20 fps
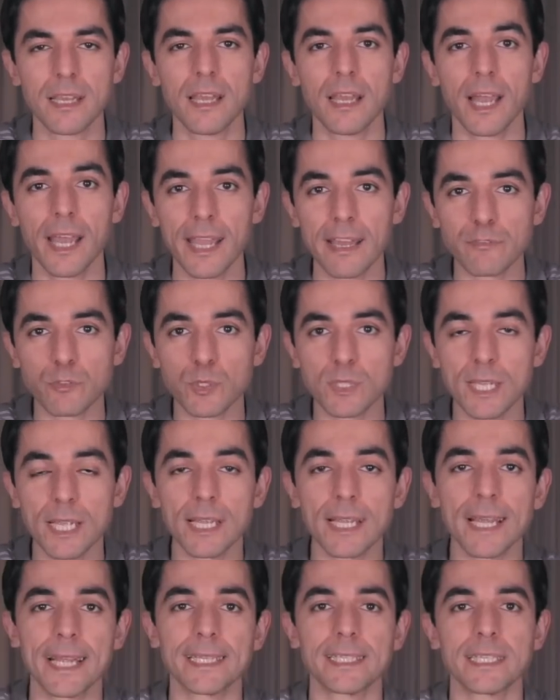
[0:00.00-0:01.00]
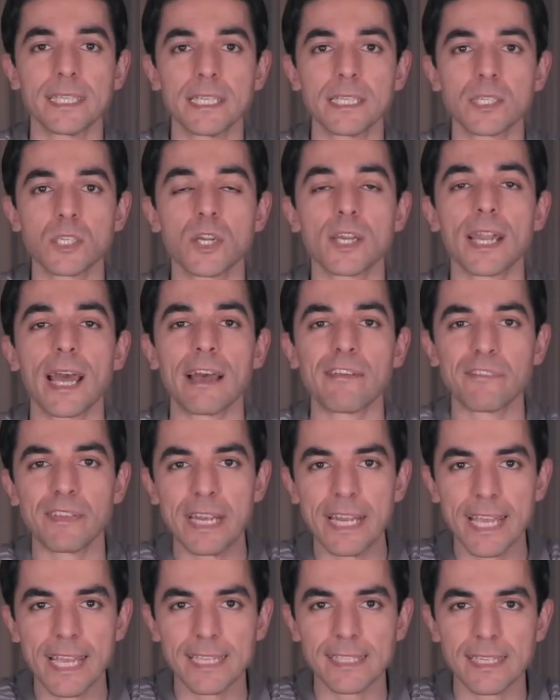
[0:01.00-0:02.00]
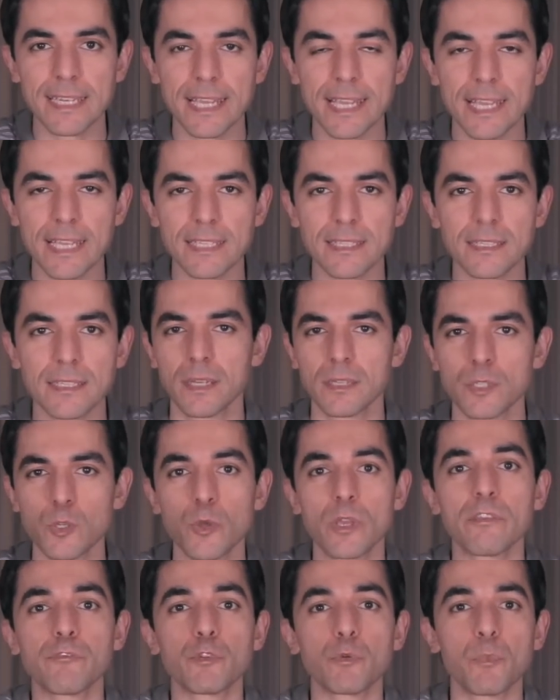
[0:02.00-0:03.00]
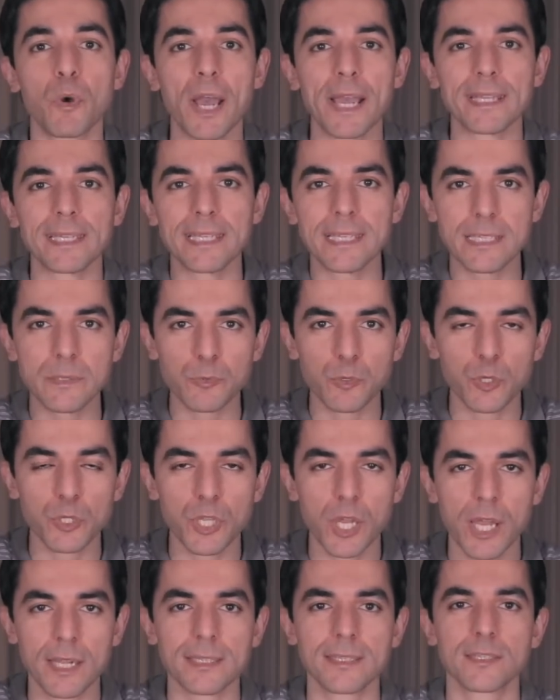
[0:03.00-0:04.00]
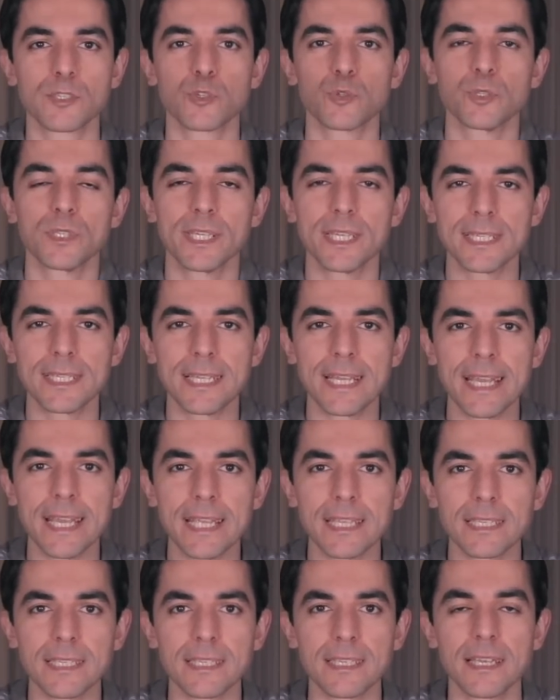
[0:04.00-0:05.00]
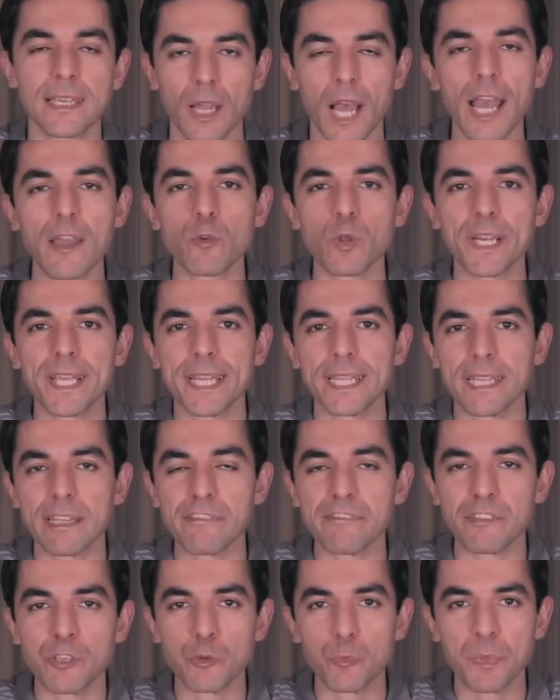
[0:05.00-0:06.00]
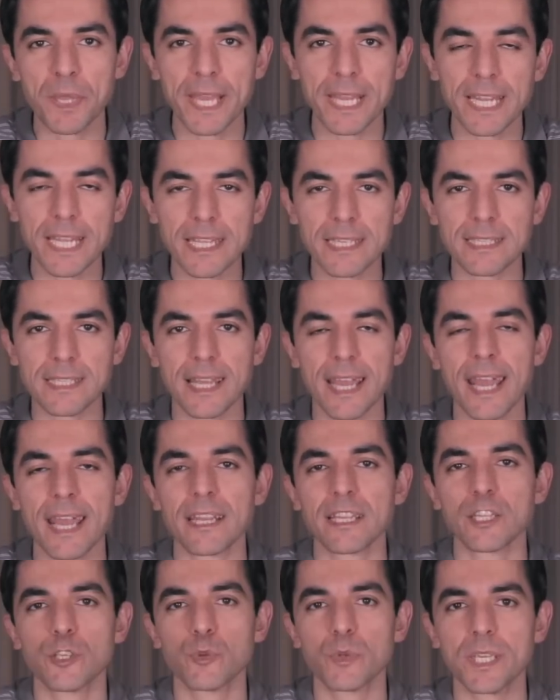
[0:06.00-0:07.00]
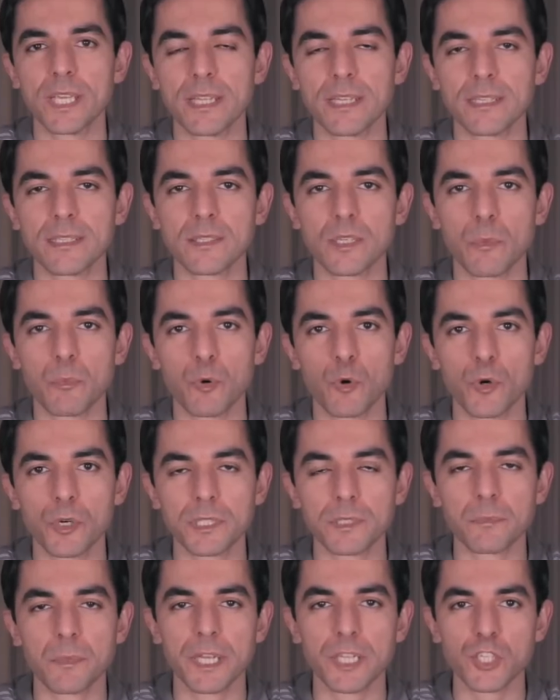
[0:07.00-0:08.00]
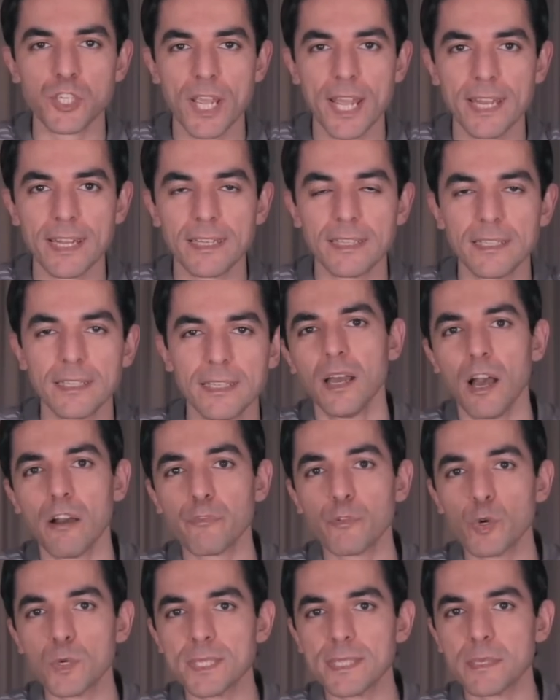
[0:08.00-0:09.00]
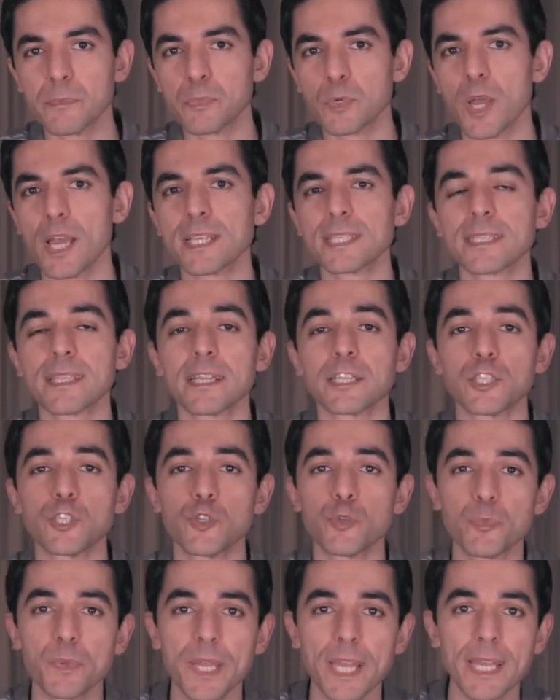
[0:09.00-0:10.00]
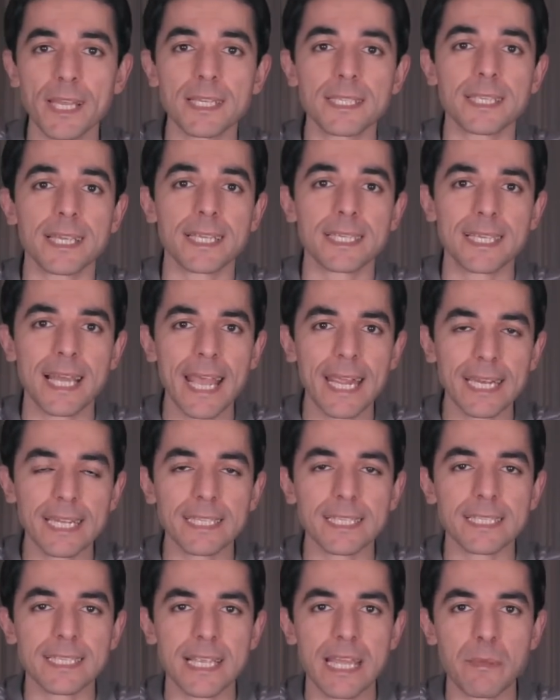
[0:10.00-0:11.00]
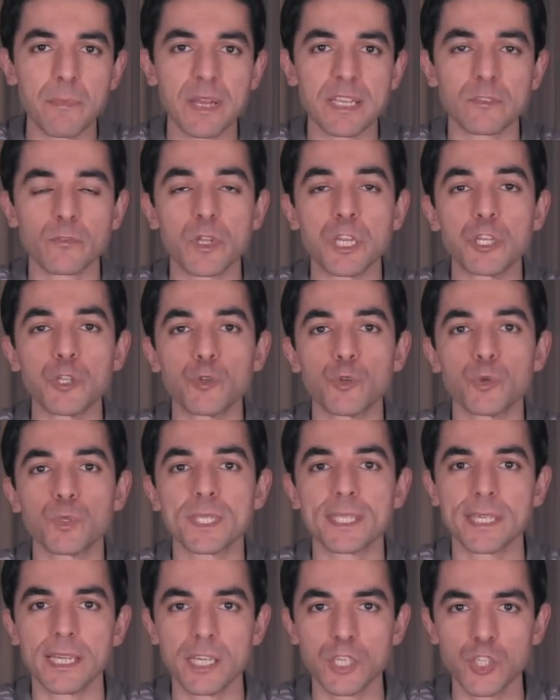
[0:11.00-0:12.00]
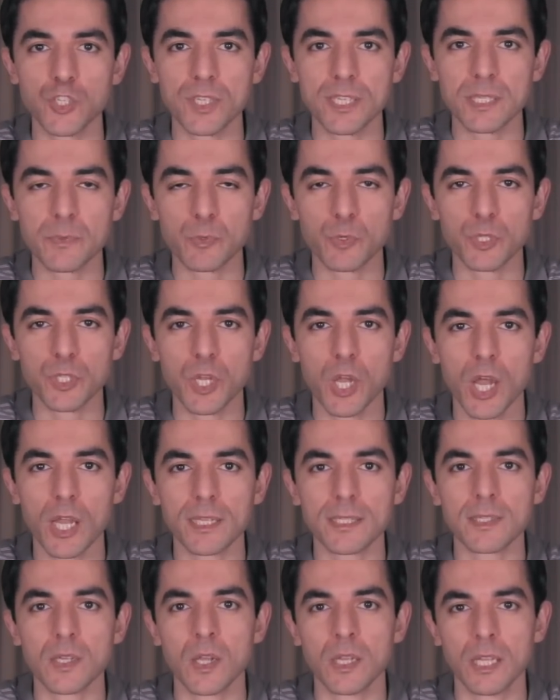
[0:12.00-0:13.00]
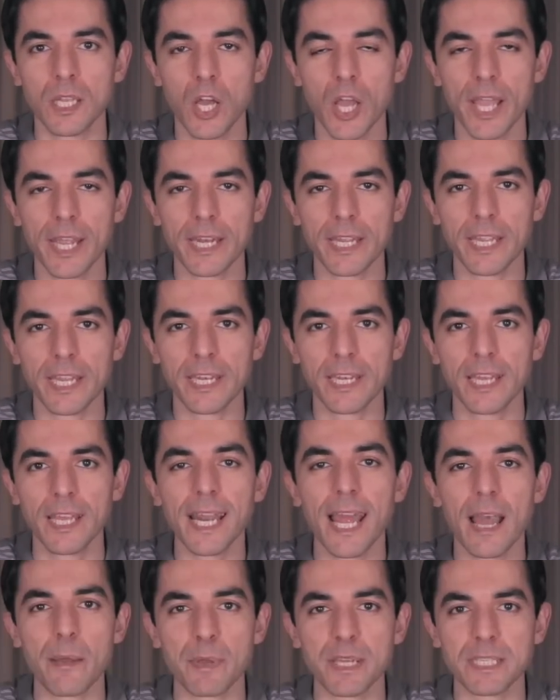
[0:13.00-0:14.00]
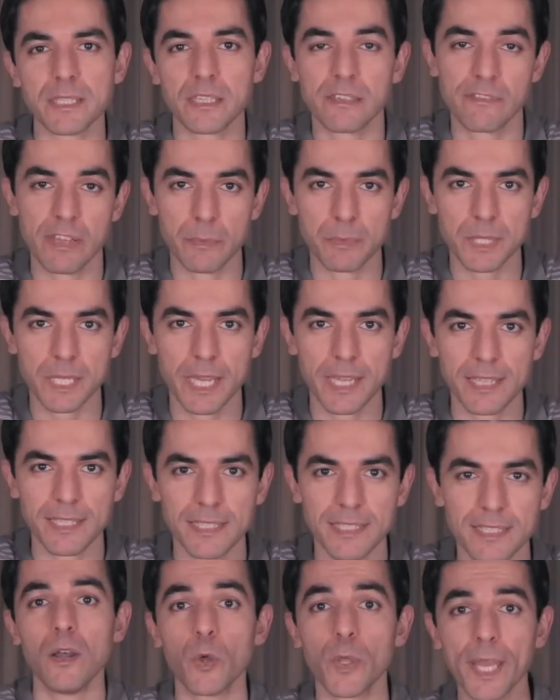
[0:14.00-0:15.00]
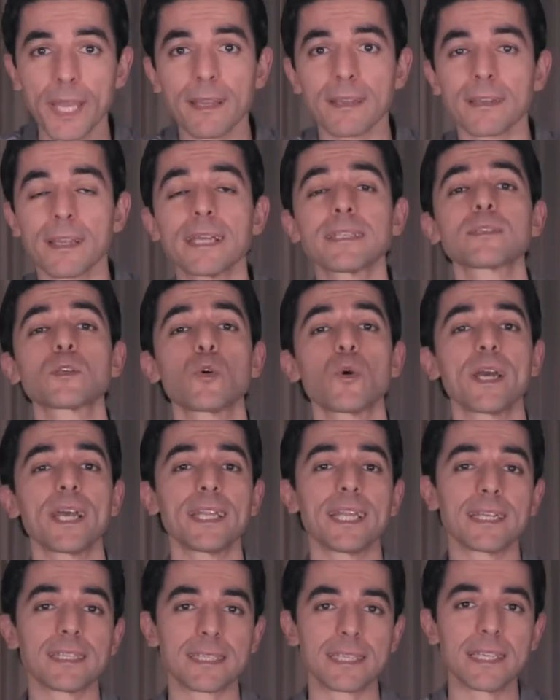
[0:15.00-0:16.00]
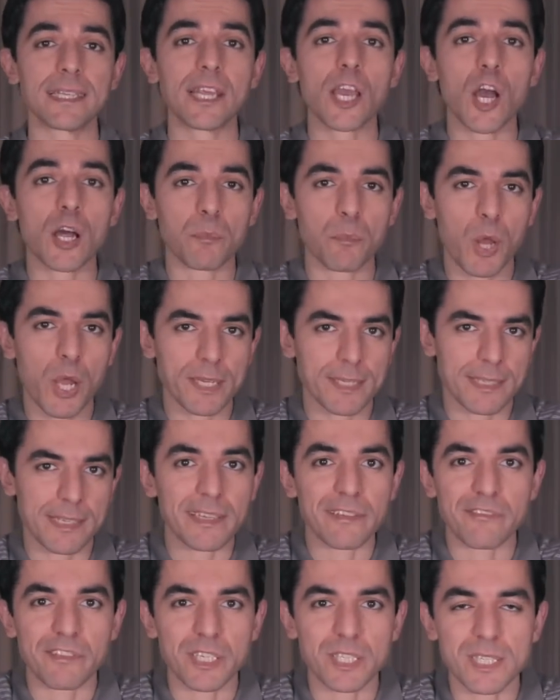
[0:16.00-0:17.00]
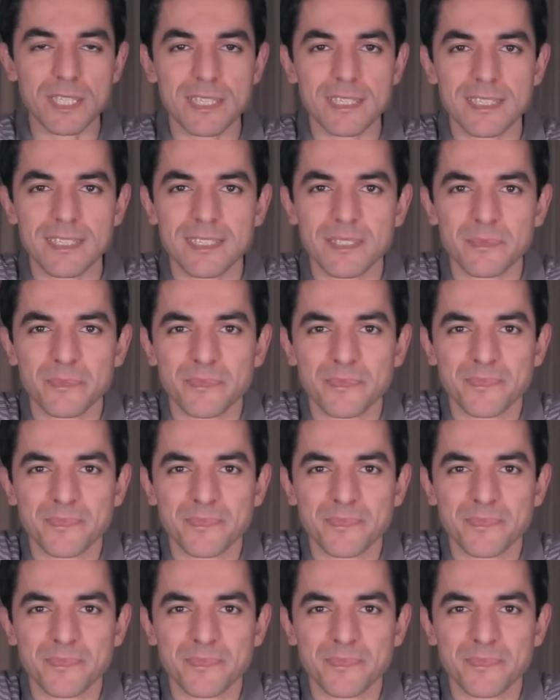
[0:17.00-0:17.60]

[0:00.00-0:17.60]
I have to tell that these are affiliate links, so if you buy these products through these links, I will get a few pennies and you can support my channel. Of course, the price that you pay is exactly the same as when you search these products online in Amazon website. Okay, let's go ahead and see the unboxing first.